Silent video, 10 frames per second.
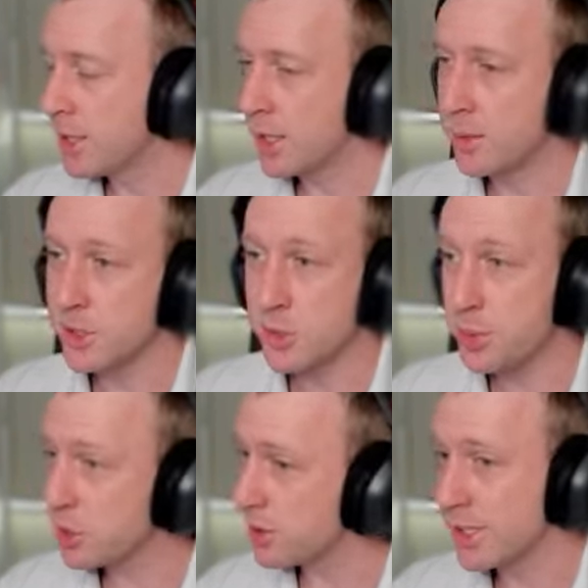
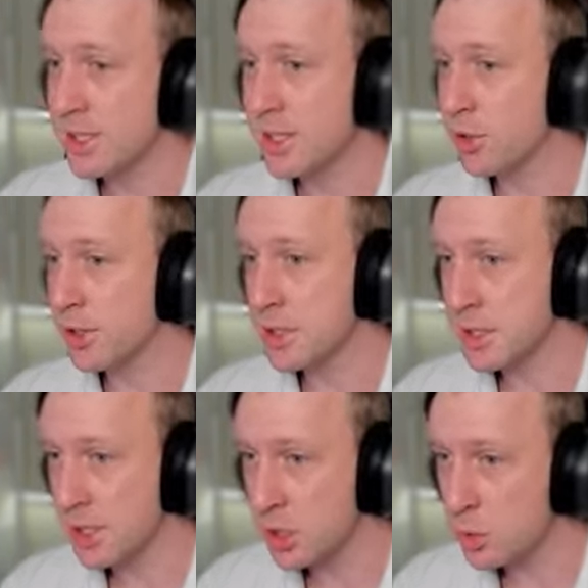Especially considering the
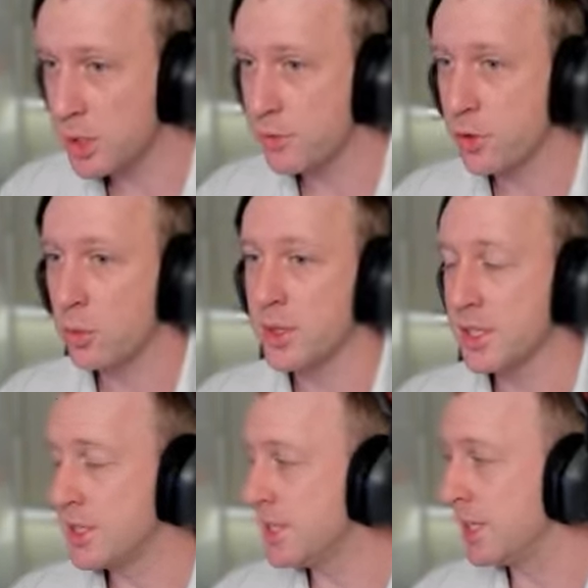secure you've got with
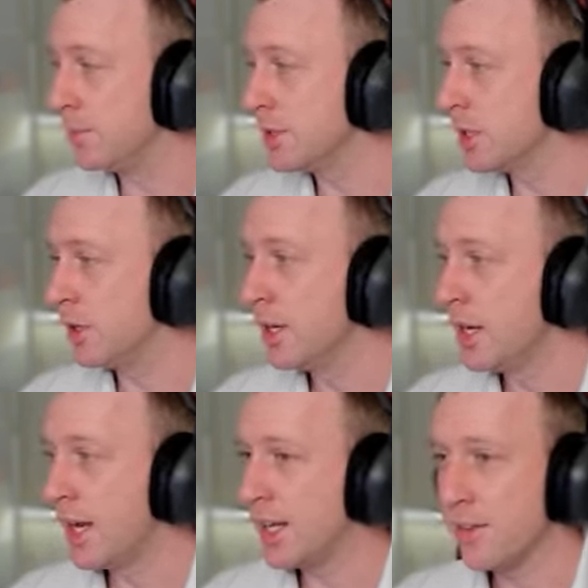this team. So,
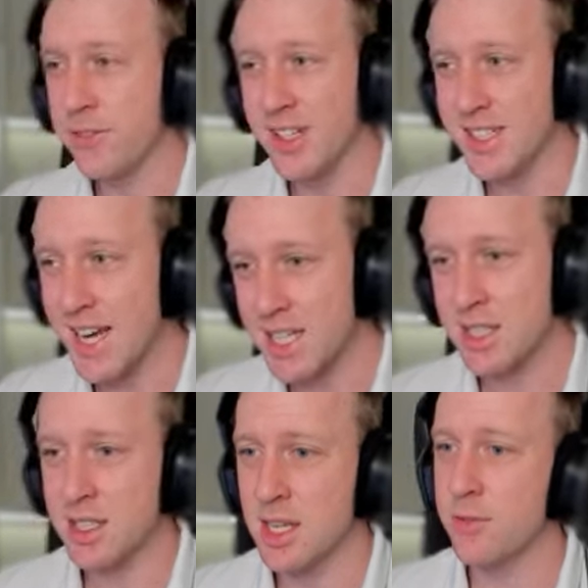and a
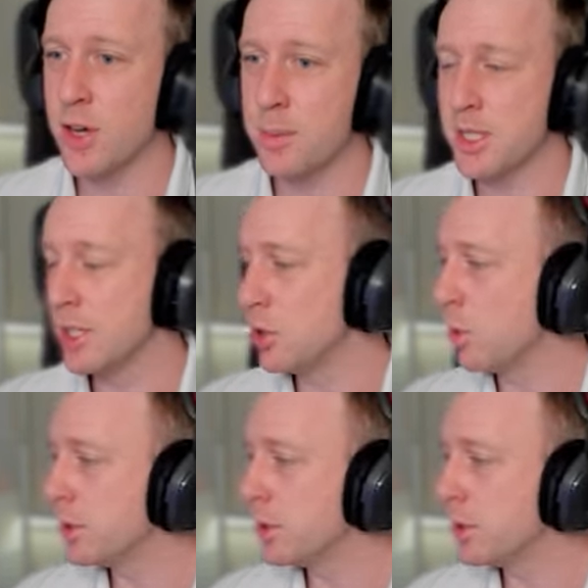fantastic team fight potential.